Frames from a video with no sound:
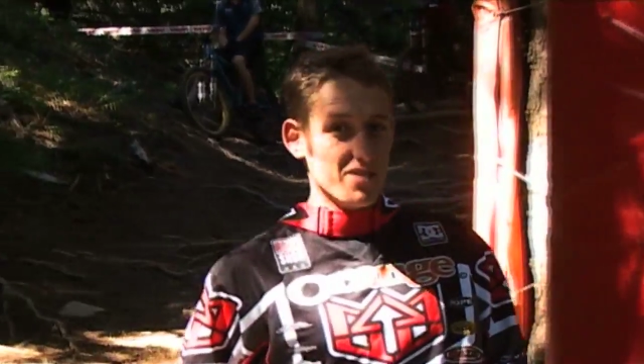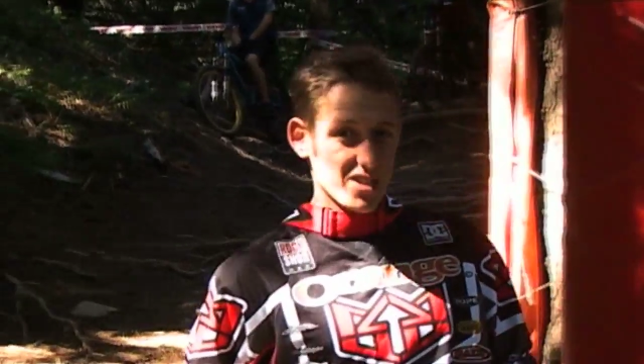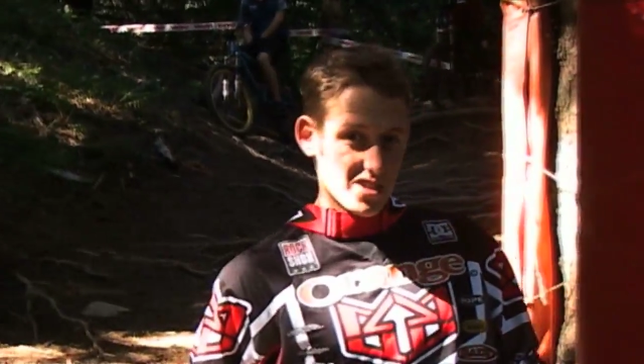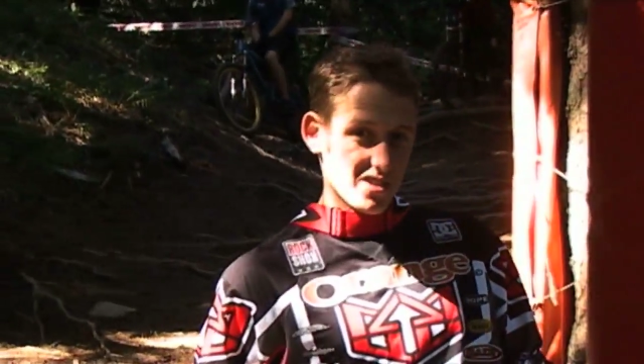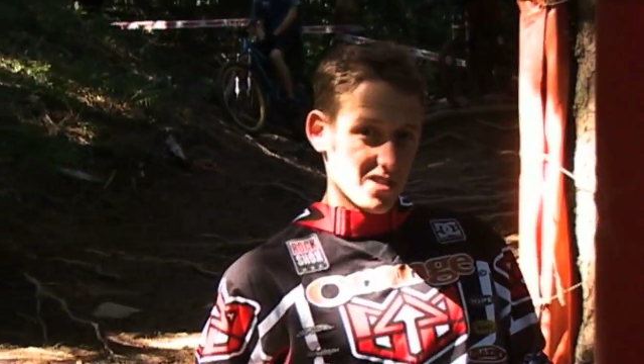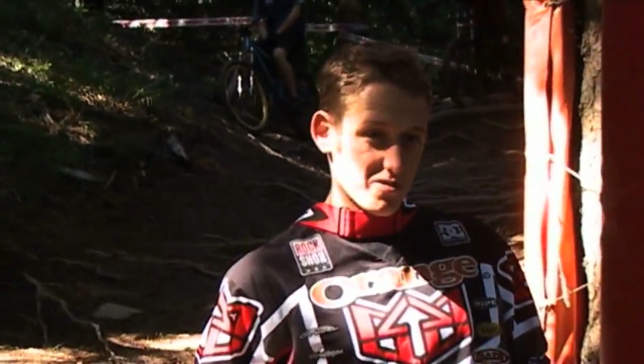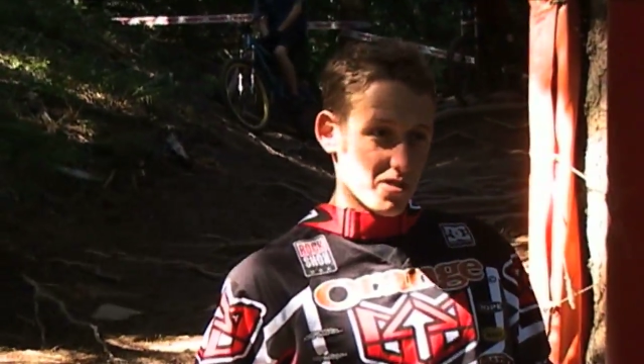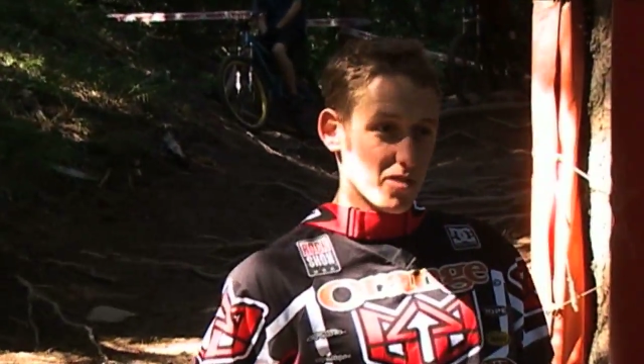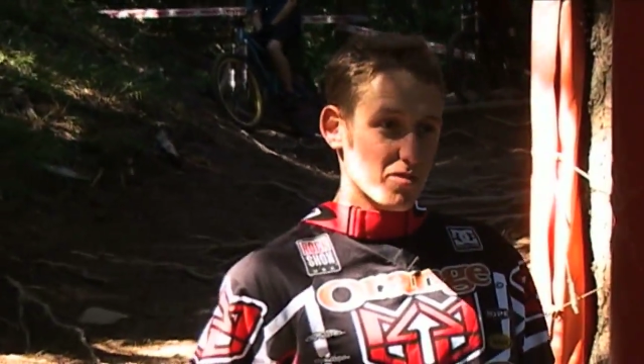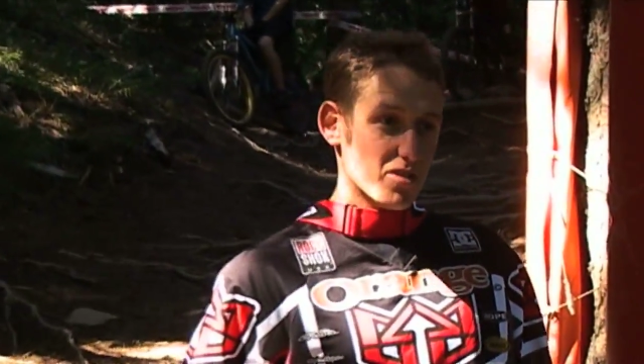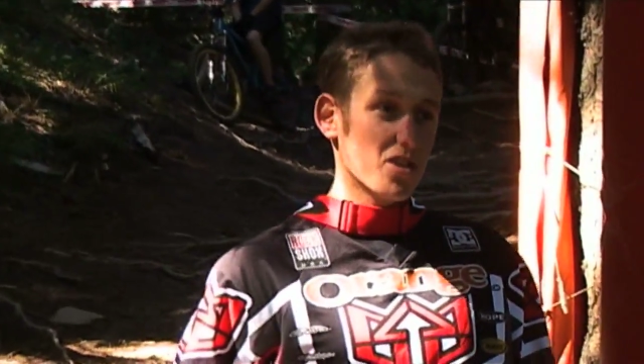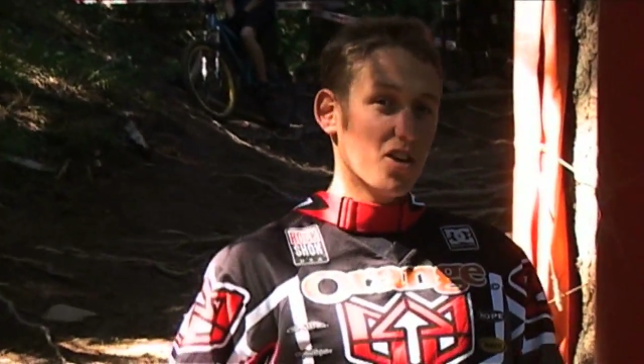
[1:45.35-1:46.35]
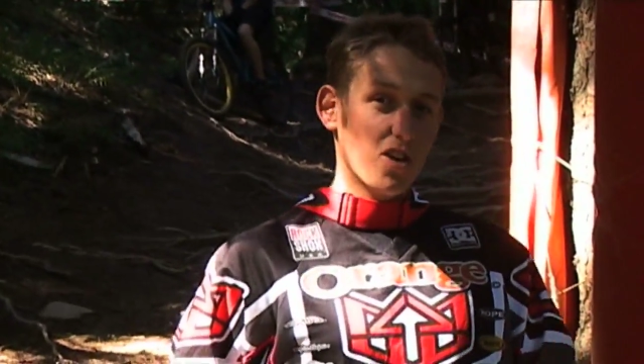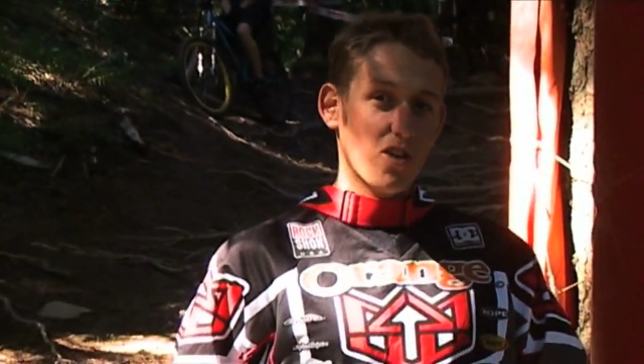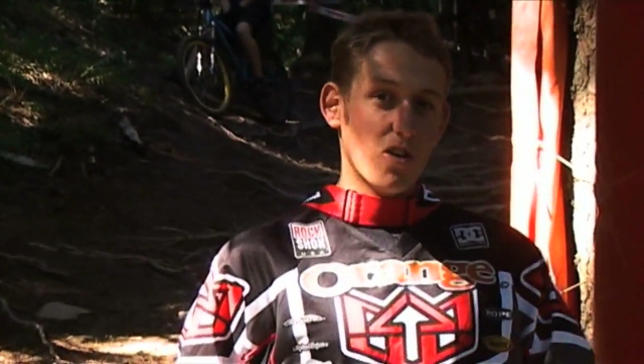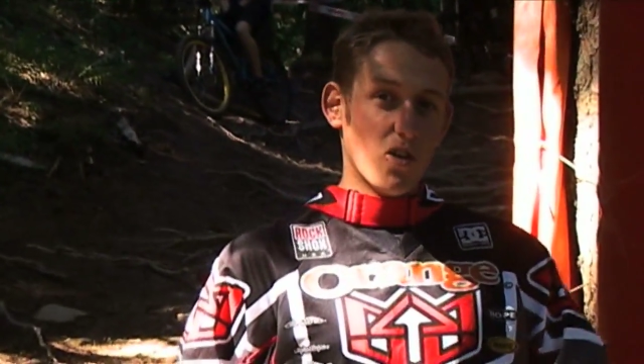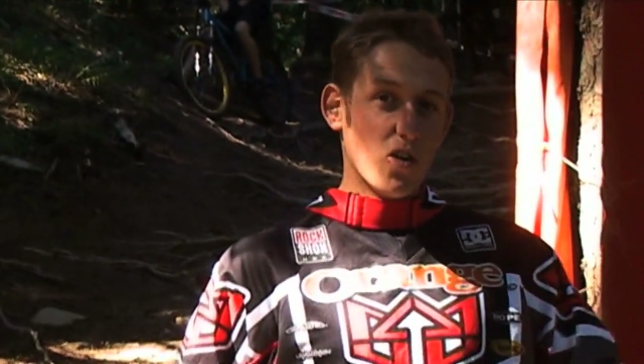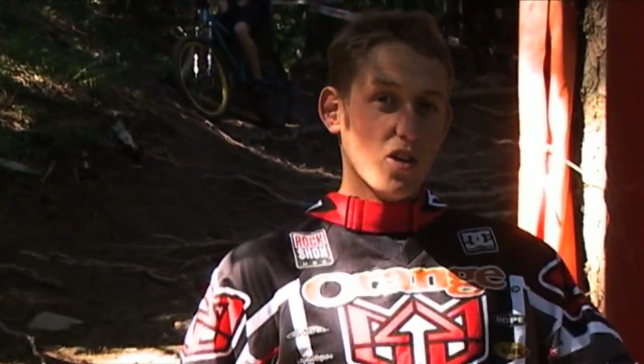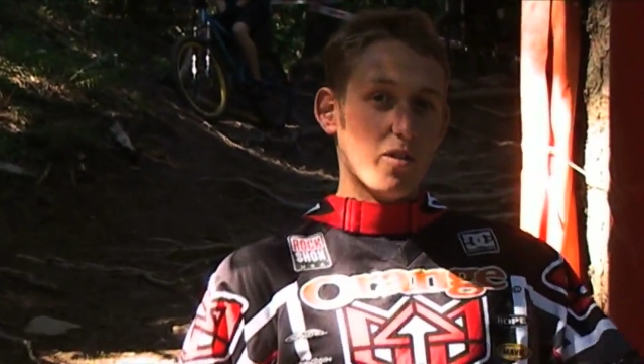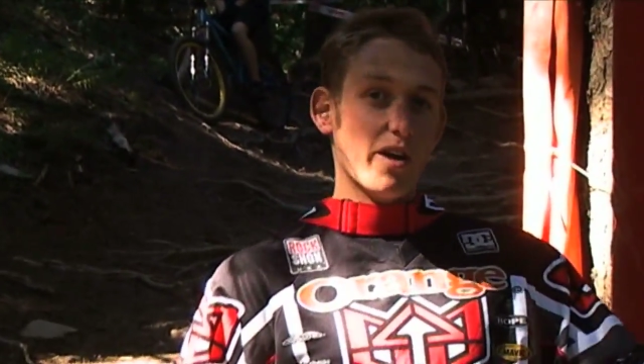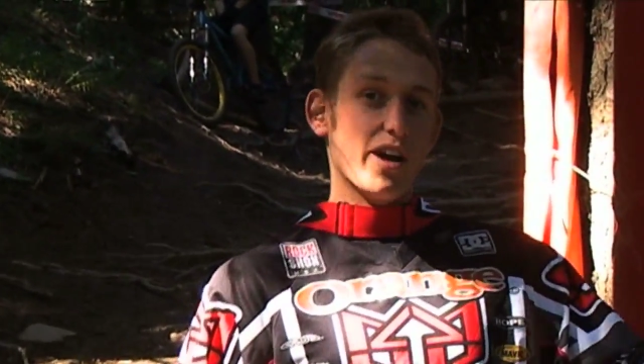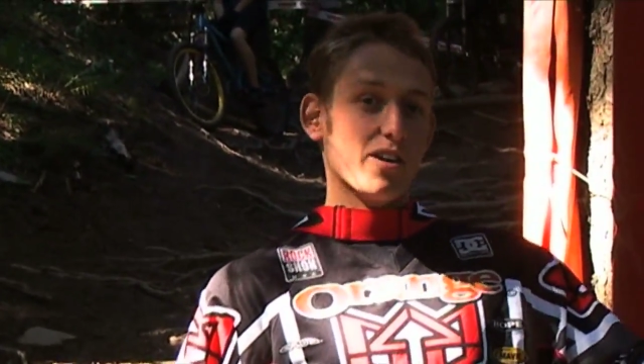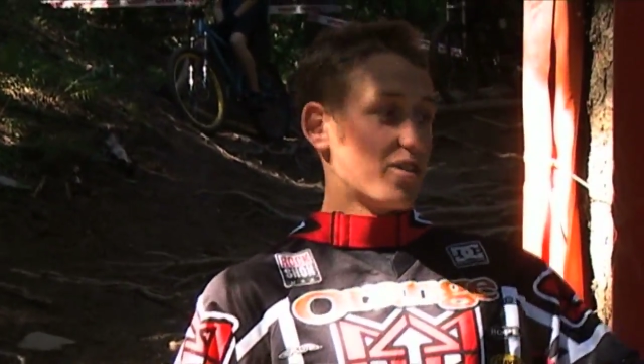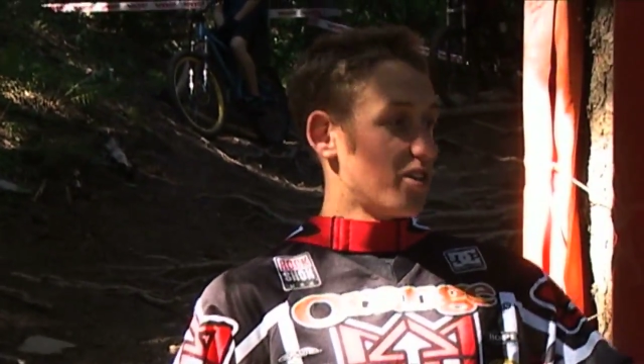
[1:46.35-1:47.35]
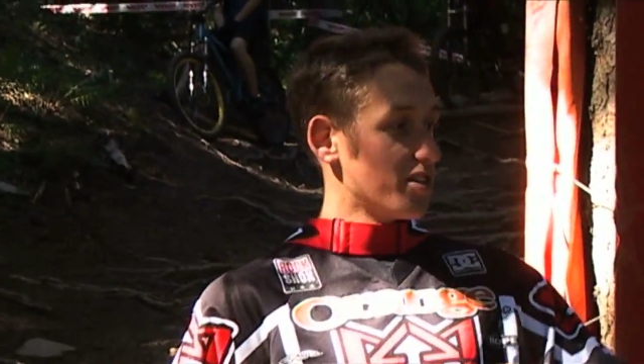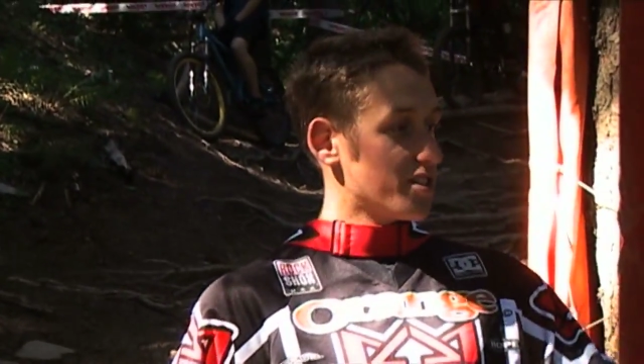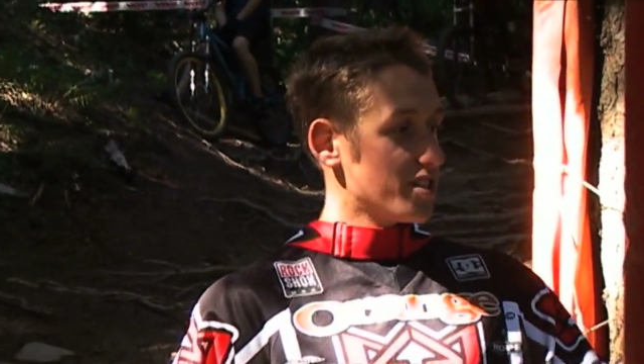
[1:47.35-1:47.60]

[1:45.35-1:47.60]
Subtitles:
vicious routes all the way across.